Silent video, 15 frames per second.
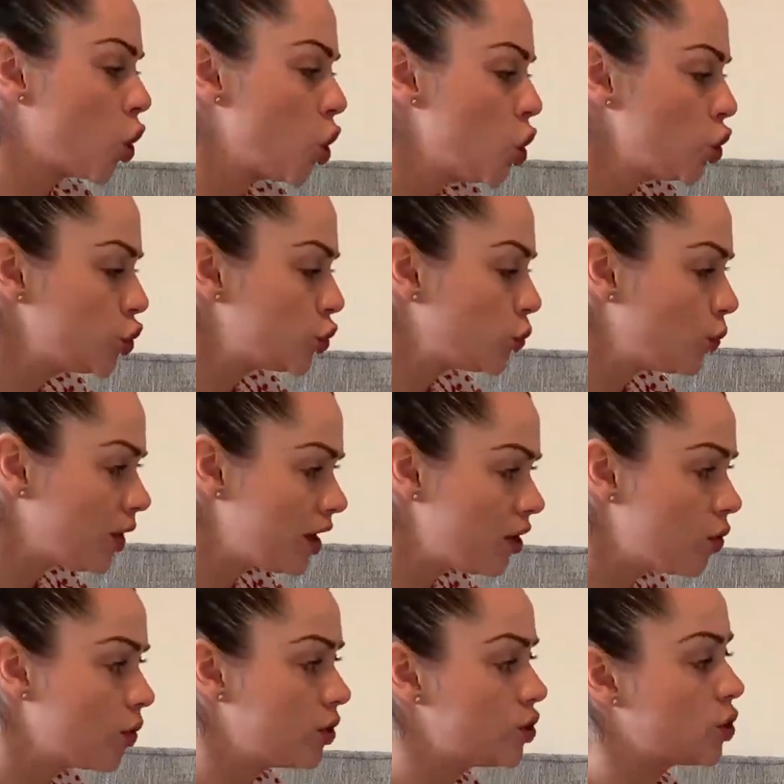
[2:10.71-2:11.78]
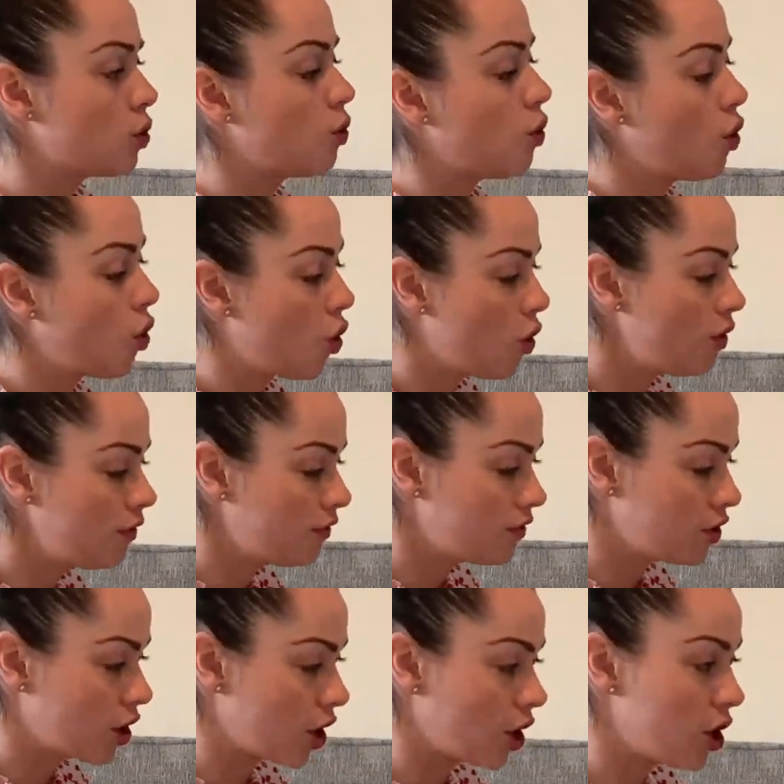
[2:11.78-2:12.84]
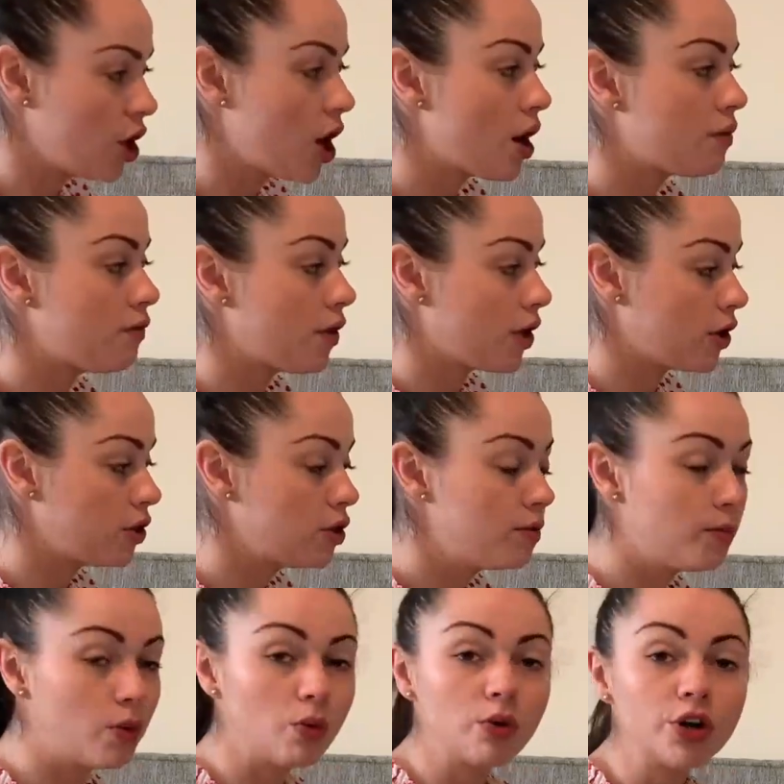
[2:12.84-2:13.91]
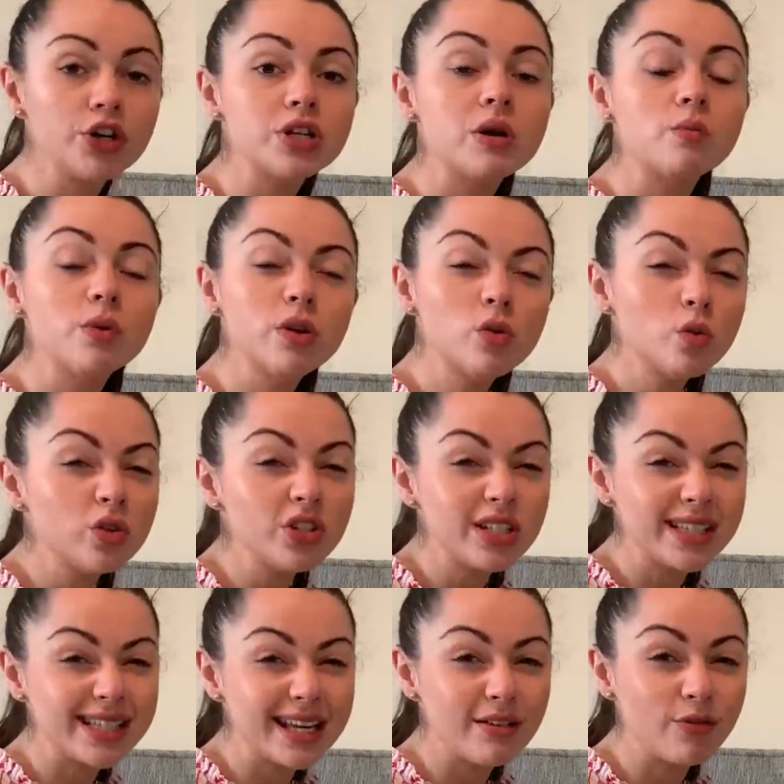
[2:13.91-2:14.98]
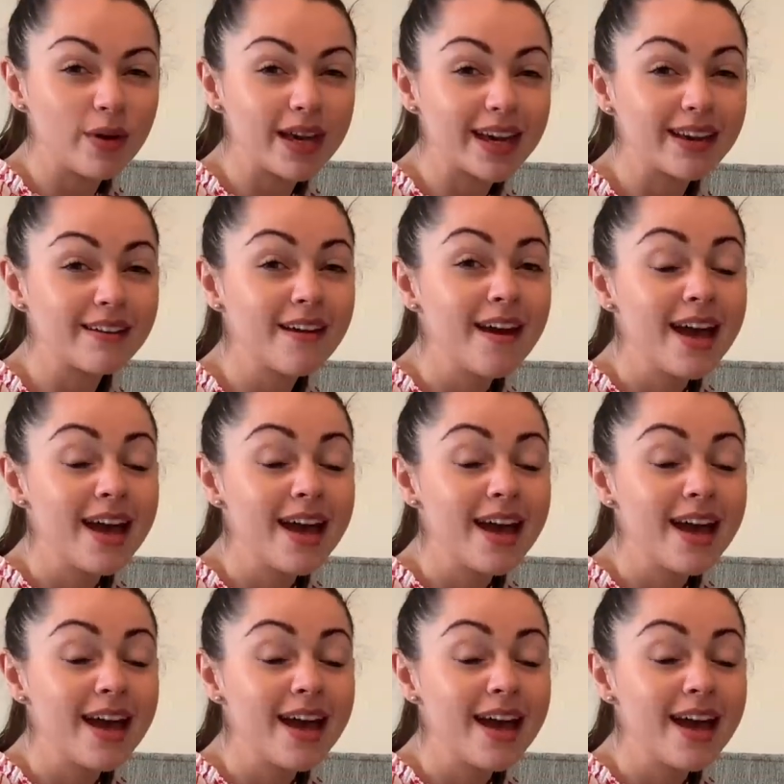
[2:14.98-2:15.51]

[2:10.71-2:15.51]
So we're going to go off now around the board, and we're going to see if we can